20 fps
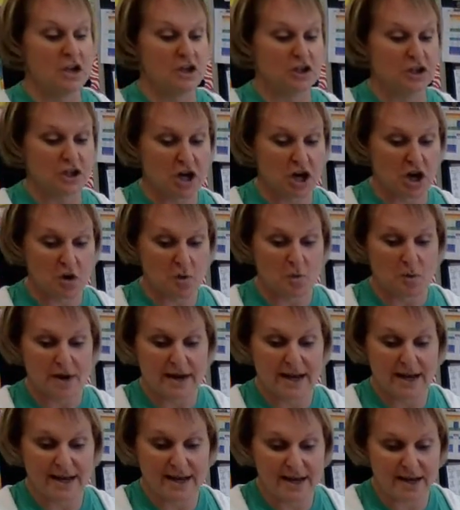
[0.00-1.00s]
So what
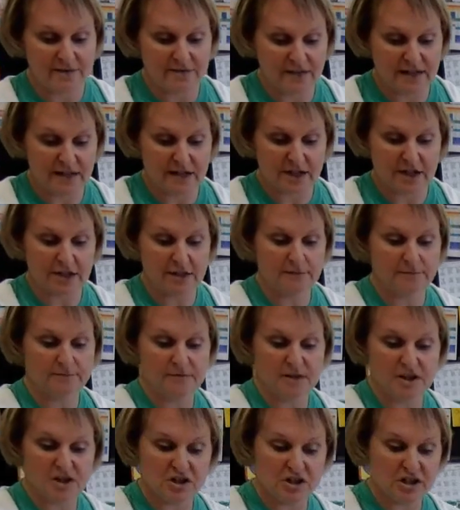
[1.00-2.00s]
I have here
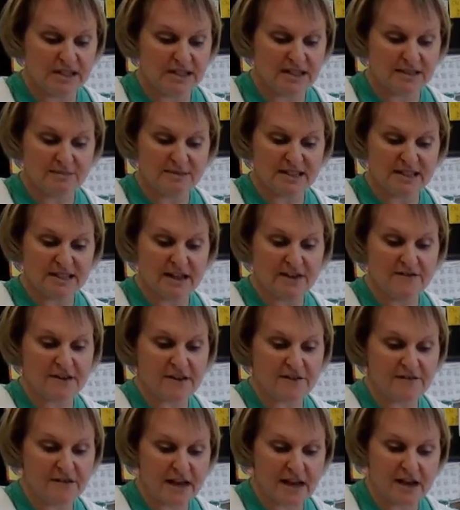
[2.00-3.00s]
is just some stuff
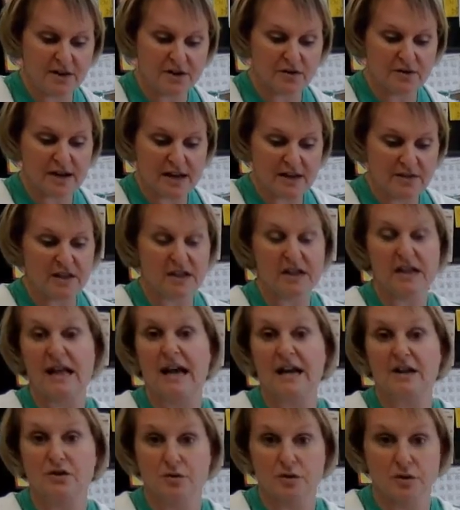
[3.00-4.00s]
I found around the
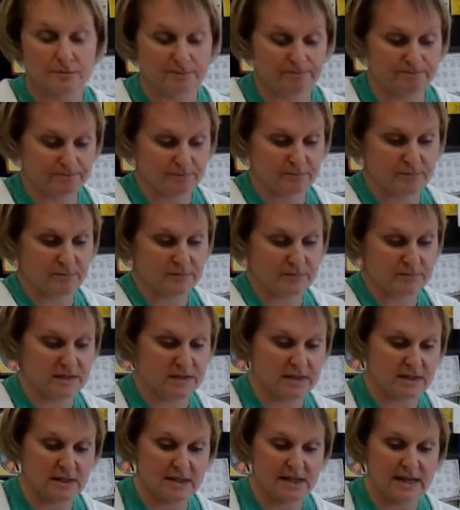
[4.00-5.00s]
classroom.
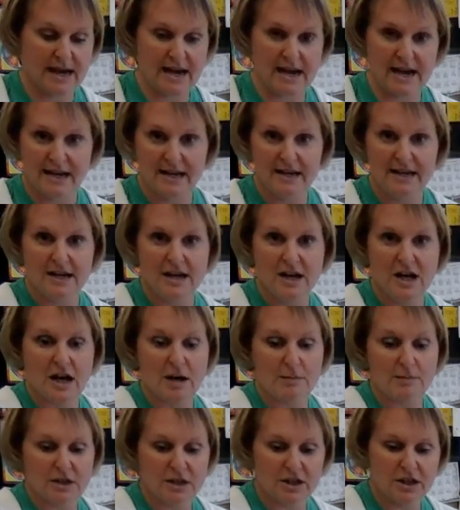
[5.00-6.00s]
Okay,
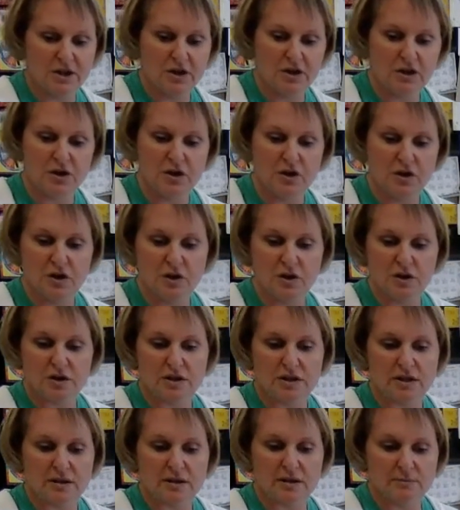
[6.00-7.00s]
a balloon,
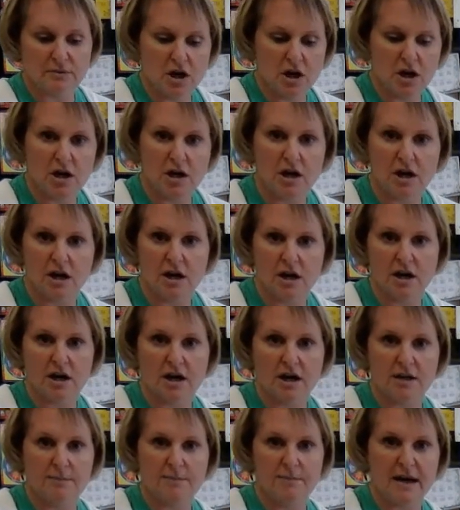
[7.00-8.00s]
some
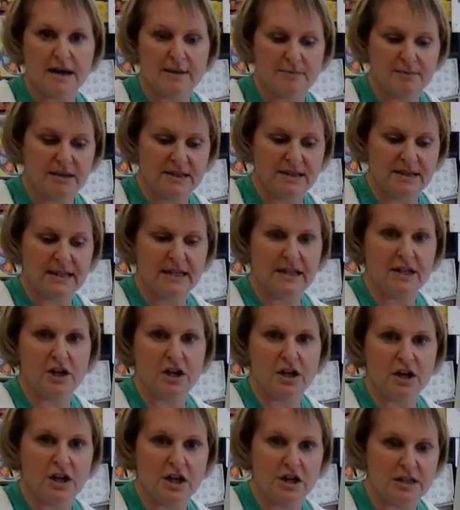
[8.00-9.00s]
yarn, pipe
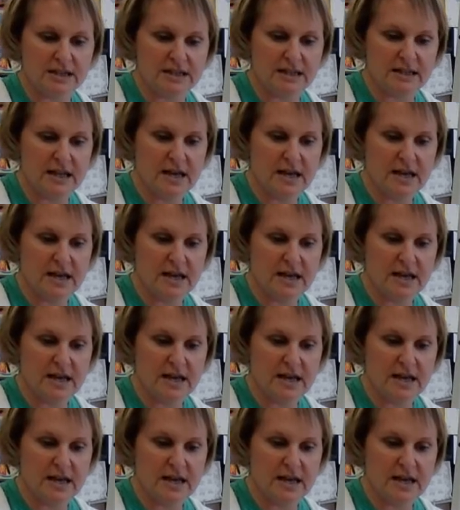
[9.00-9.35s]
cleaners,